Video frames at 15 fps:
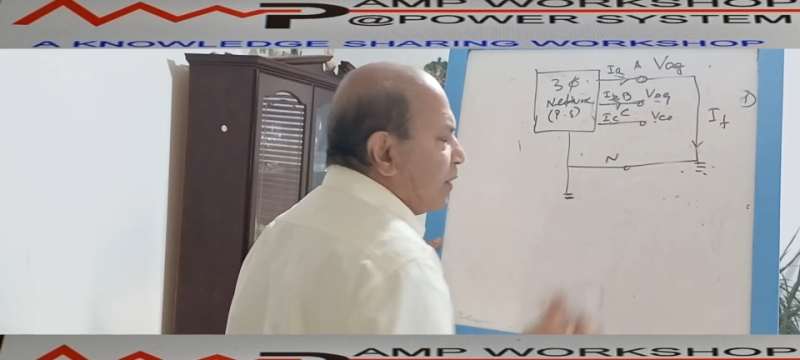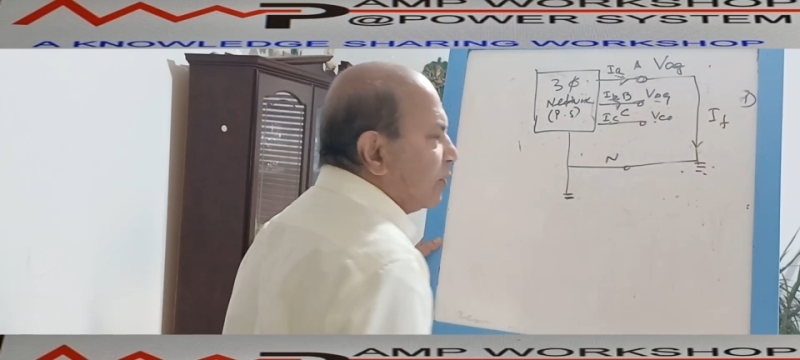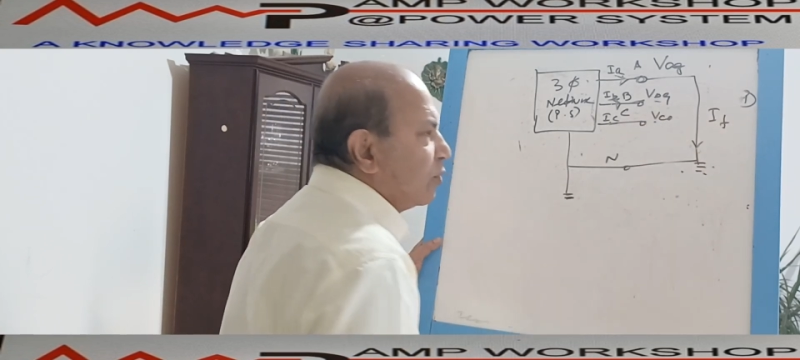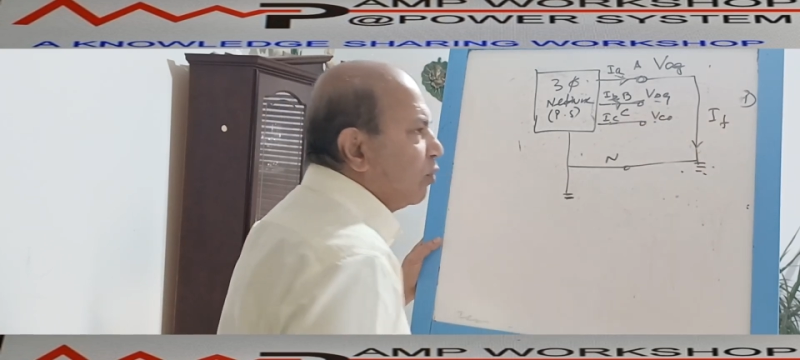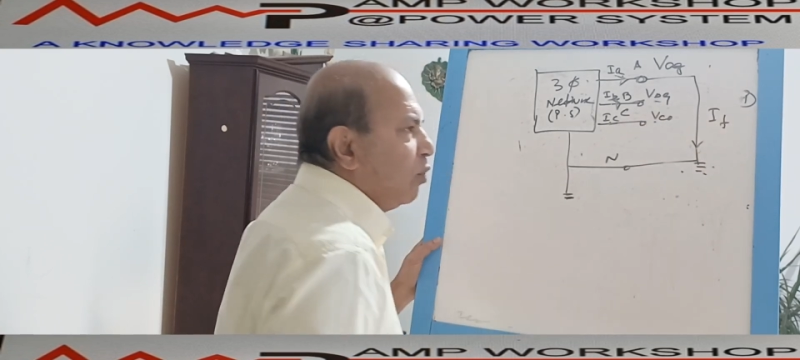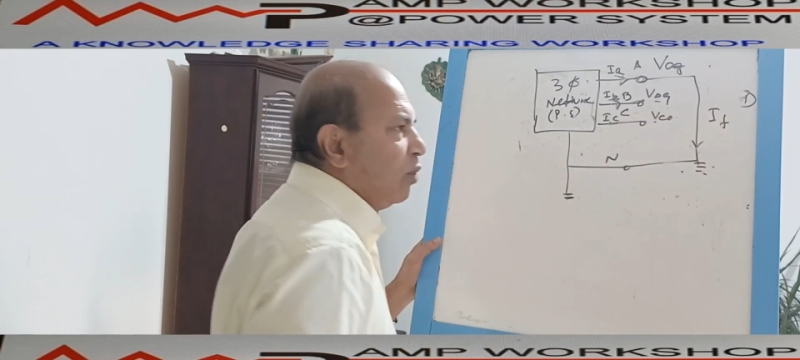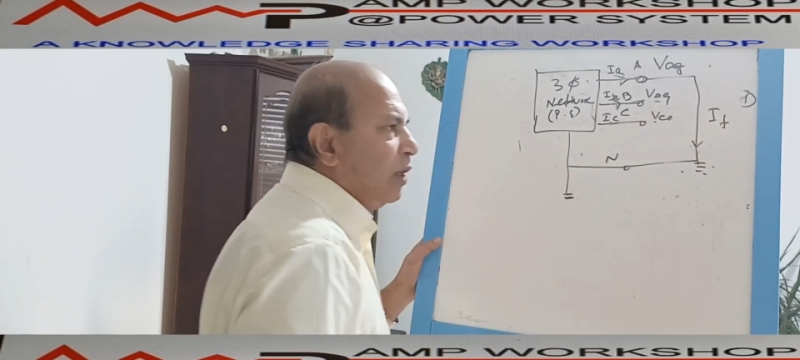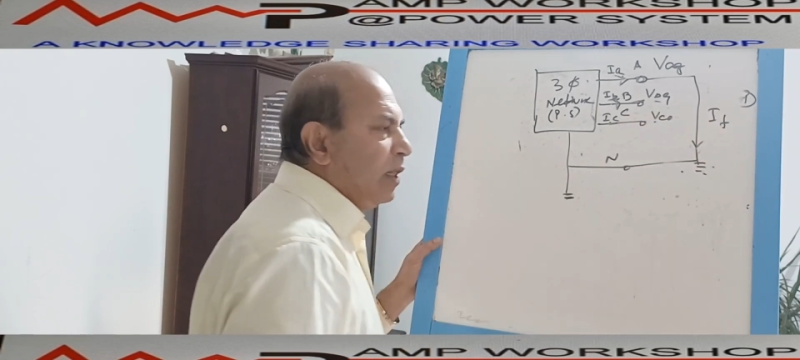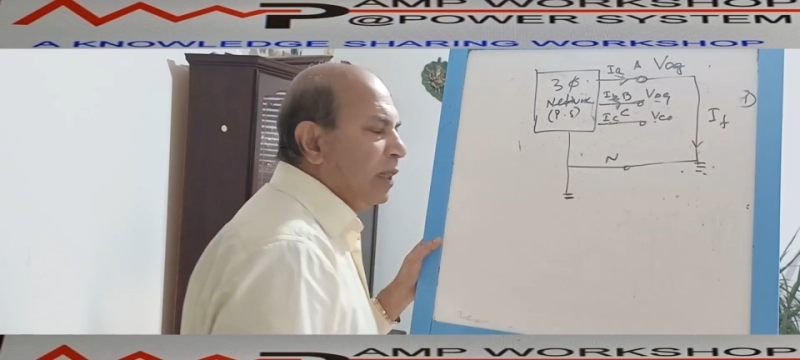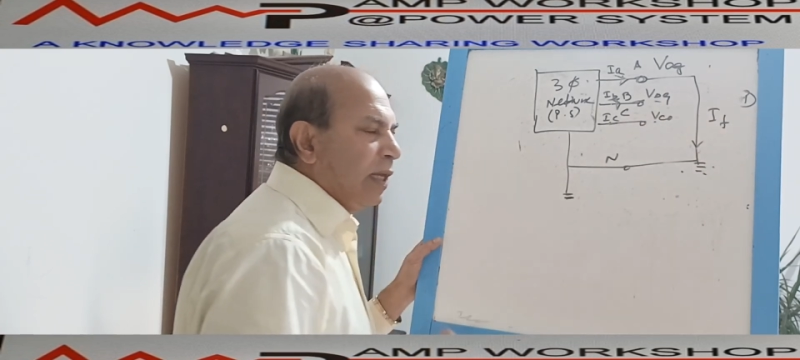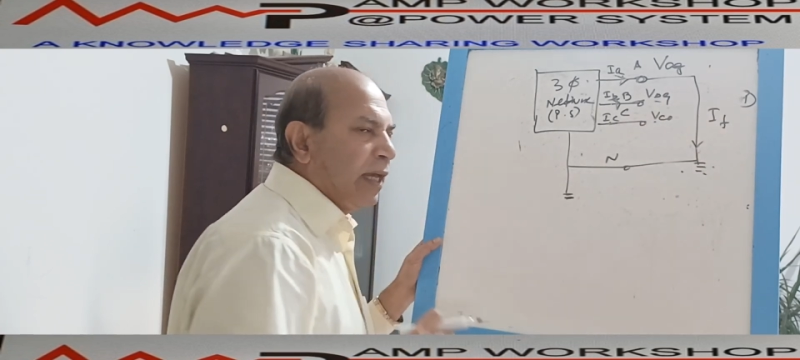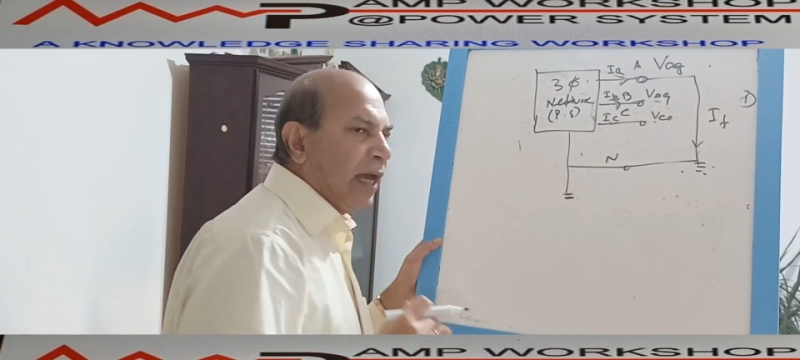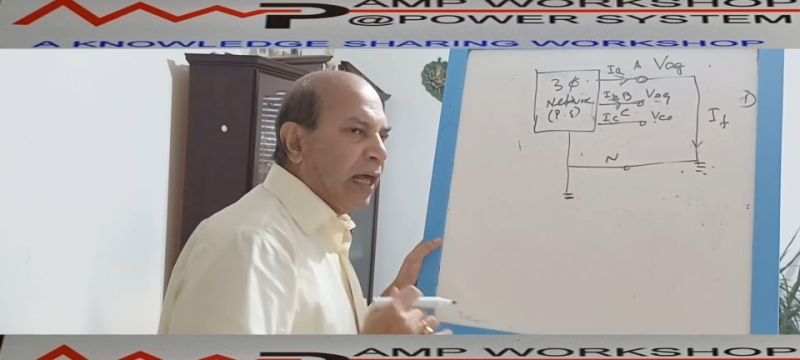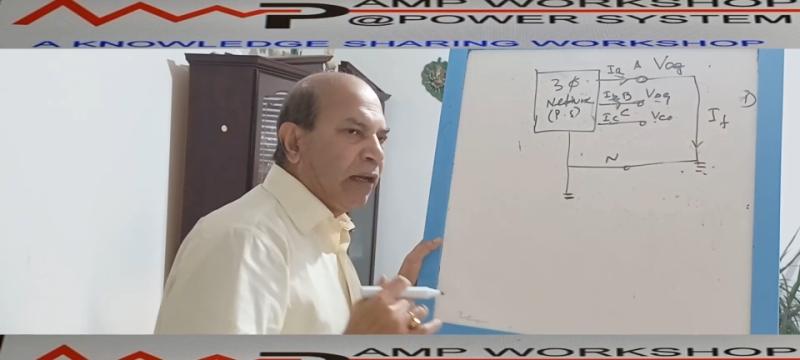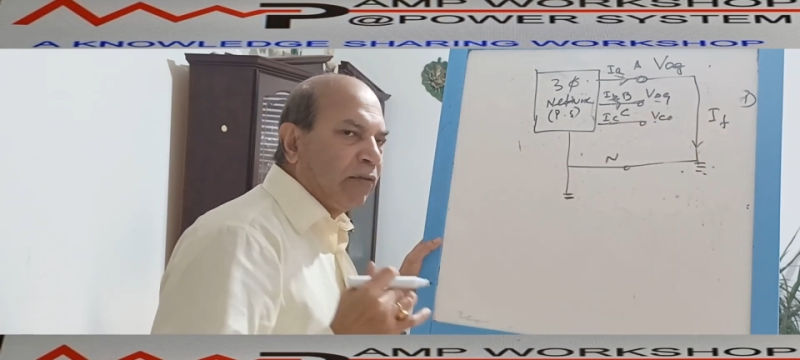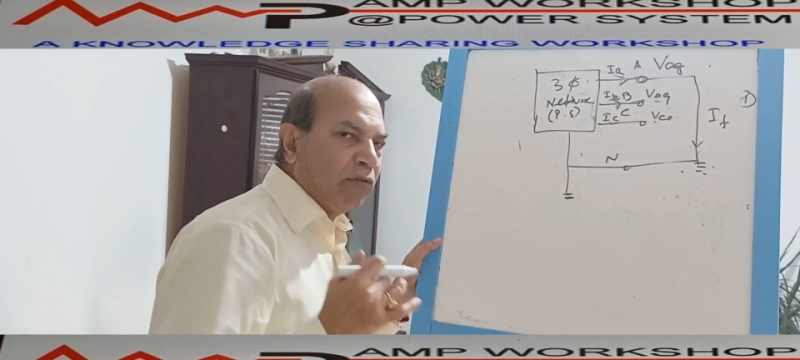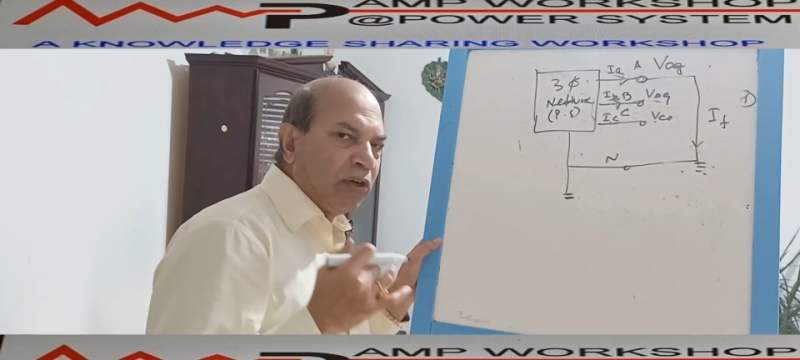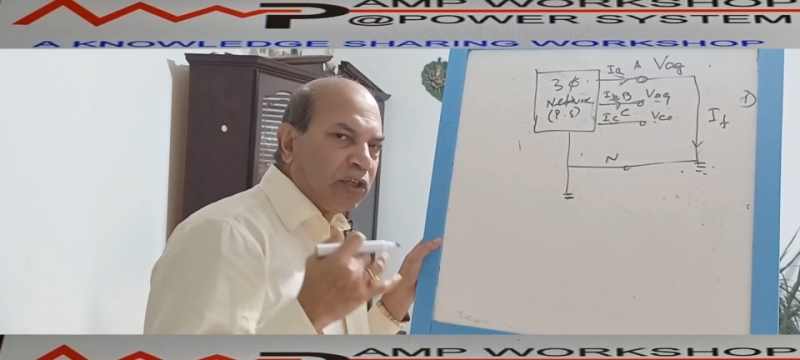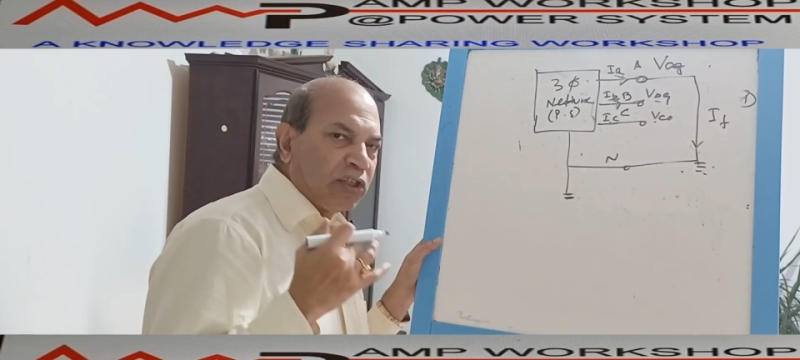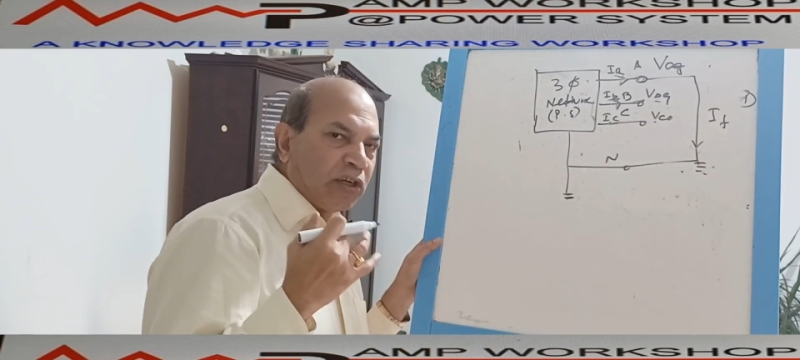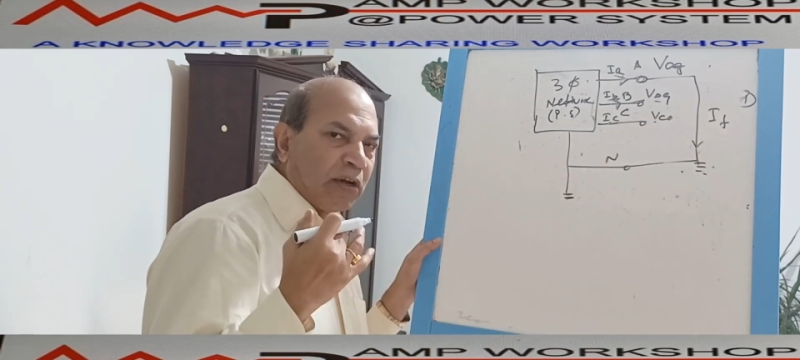So in the calculation